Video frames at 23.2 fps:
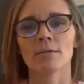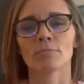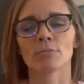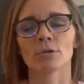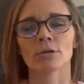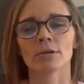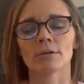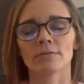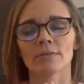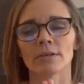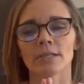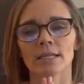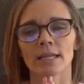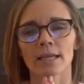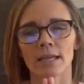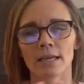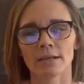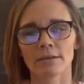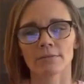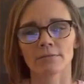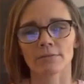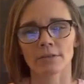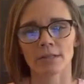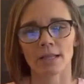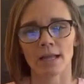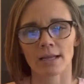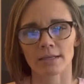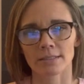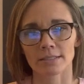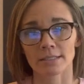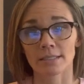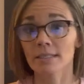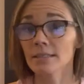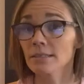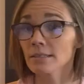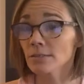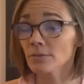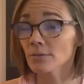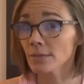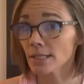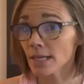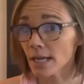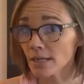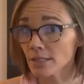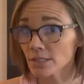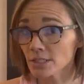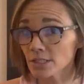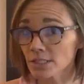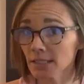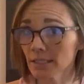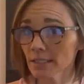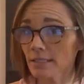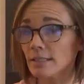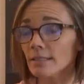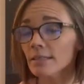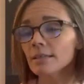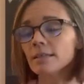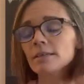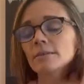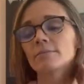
more of an anaphylactic reaction,